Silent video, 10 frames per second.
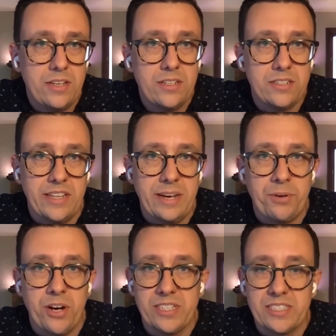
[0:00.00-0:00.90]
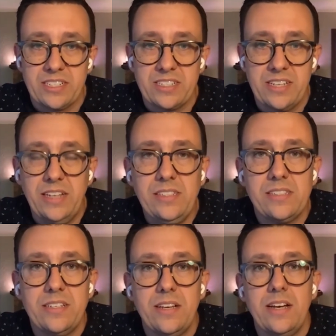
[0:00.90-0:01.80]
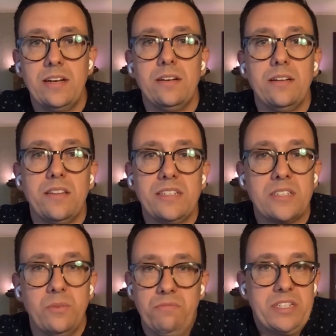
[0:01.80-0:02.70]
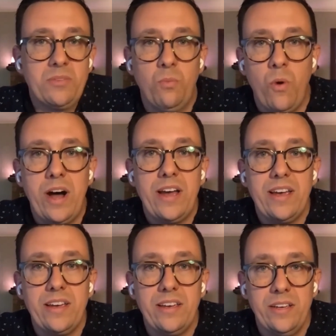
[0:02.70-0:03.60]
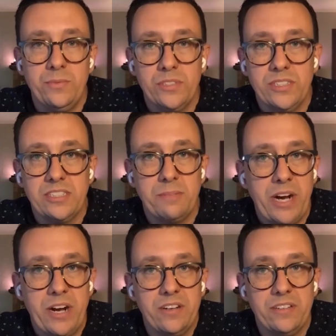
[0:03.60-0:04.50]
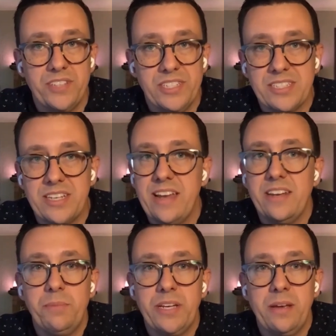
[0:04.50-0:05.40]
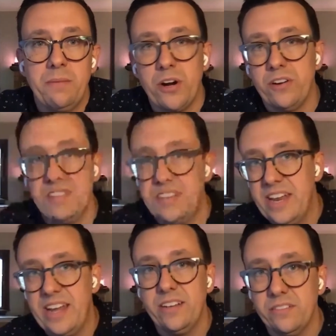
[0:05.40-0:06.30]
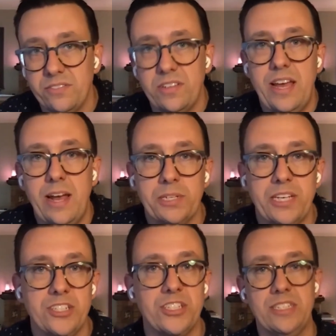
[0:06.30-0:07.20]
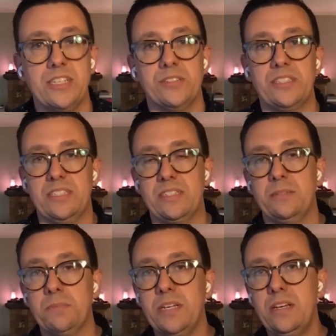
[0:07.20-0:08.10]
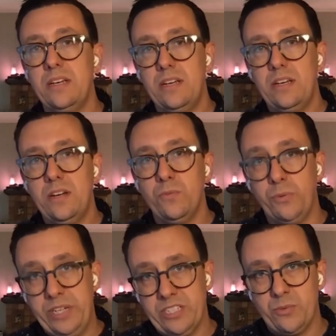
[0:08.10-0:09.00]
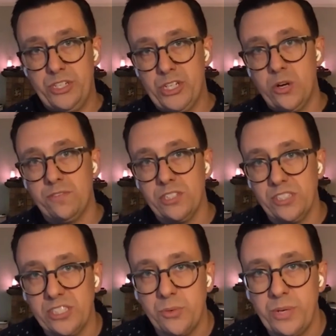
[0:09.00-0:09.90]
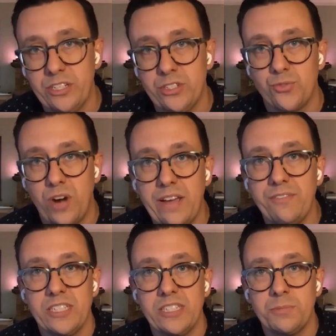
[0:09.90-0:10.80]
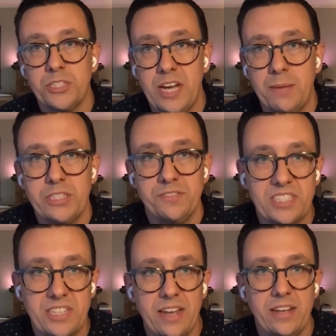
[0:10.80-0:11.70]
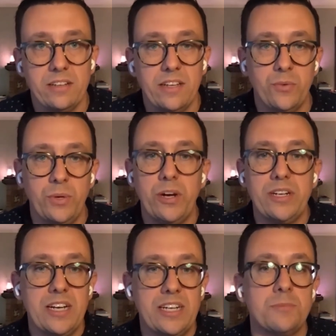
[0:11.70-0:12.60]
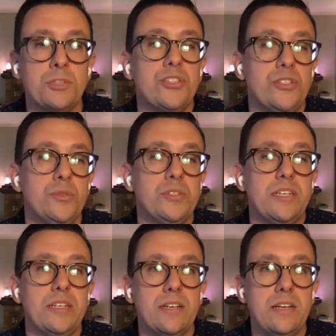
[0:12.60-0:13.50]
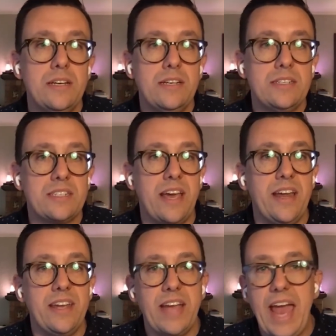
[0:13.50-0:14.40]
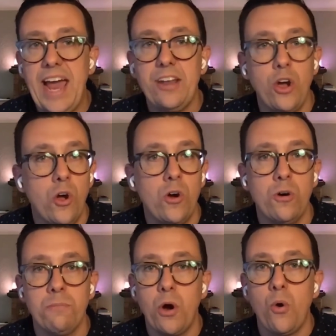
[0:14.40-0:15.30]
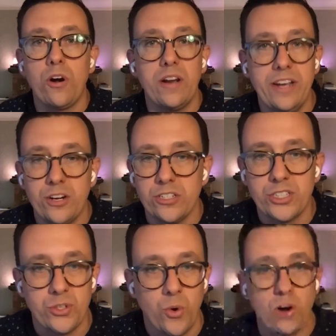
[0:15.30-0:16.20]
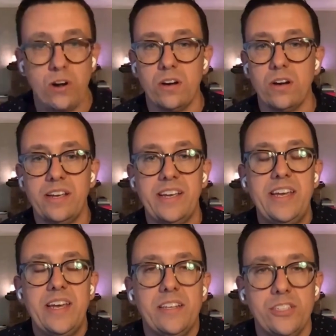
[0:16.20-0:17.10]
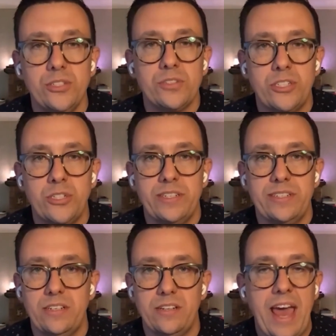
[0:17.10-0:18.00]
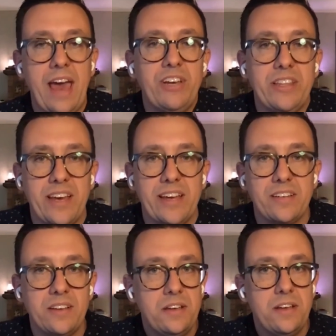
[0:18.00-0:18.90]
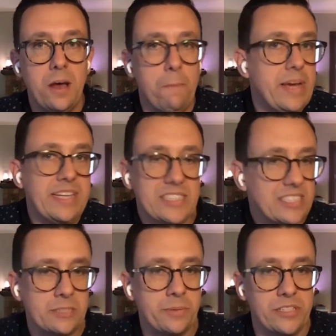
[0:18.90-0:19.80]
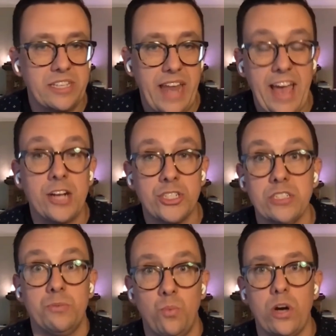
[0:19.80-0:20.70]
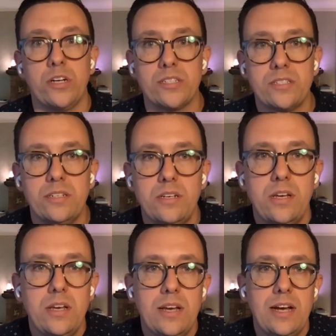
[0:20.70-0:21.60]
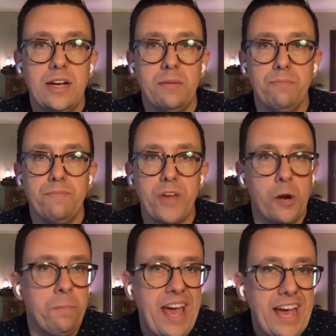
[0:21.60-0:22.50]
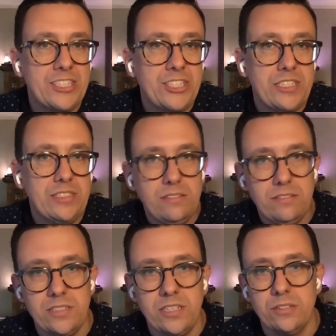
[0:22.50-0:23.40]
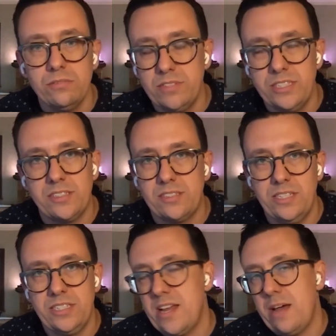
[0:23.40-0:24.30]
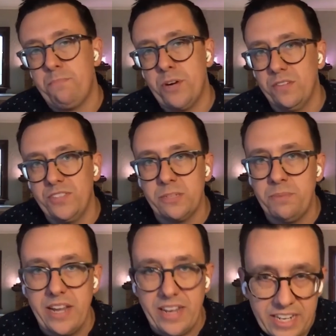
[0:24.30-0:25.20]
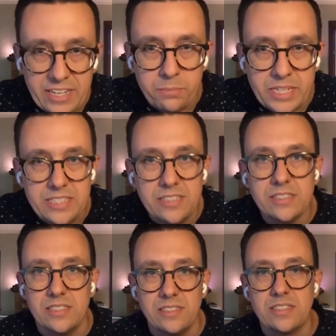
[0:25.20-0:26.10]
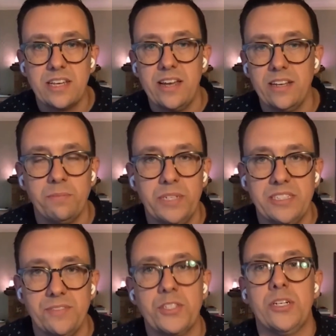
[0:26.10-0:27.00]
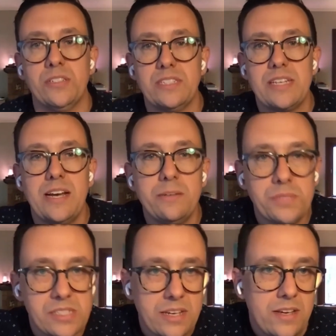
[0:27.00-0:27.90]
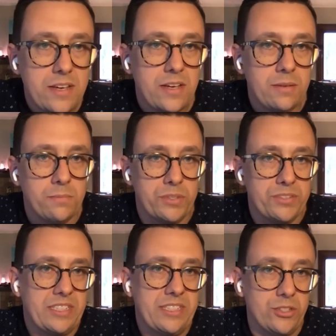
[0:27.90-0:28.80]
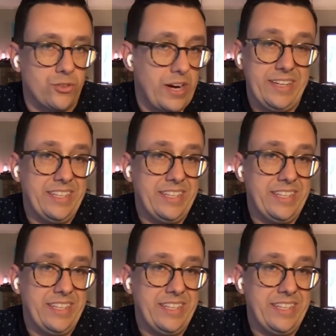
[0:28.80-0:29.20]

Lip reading: to that product success. That's why it was imperative that Scandit became part of the native application ecosystem when we switched over, just so we could drive customer adoption of scanning. Like we want customers using scanning at home or in our store, getting used to it, having that amazing experience that actually works. Our packaging, it's not perfect by any means, and scanning can be difficult at times, but we've seen great